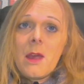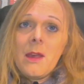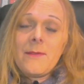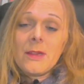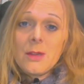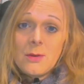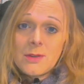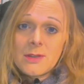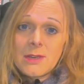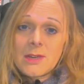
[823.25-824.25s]
If it
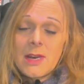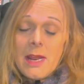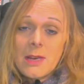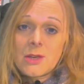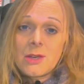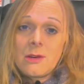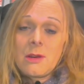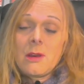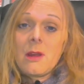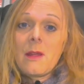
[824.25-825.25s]
loses its connection,
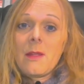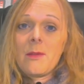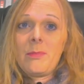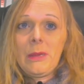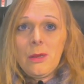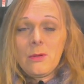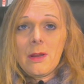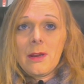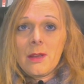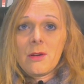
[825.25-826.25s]
the blue
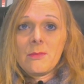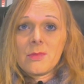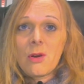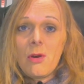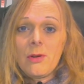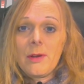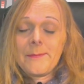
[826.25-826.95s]
light comes on.